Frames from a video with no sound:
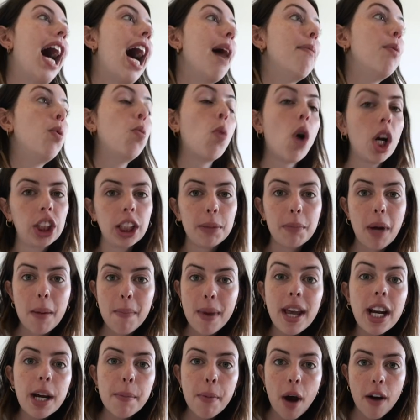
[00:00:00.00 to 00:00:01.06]
I've been washing my
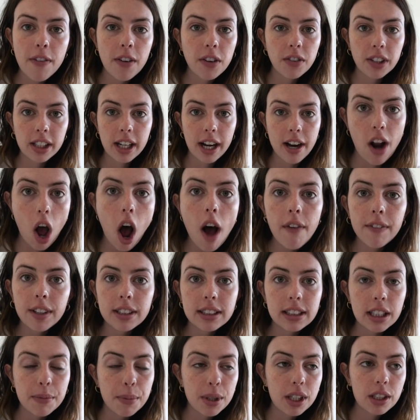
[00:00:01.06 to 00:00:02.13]
makeup off every night,
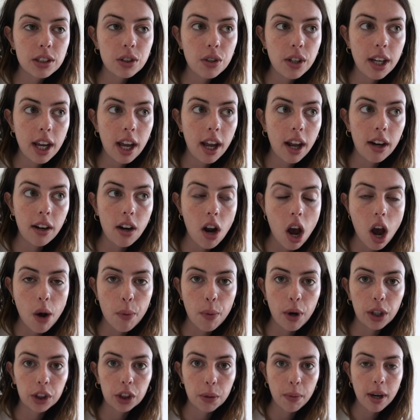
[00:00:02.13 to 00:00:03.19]
obviously, because you can't not
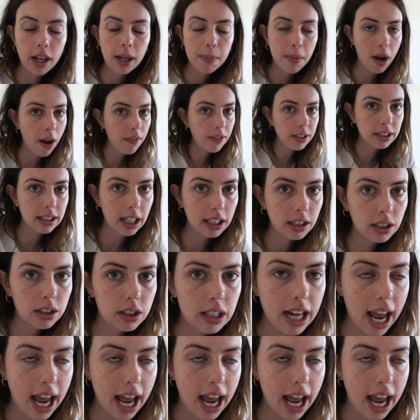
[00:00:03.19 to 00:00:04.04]
wash your makeup off because that's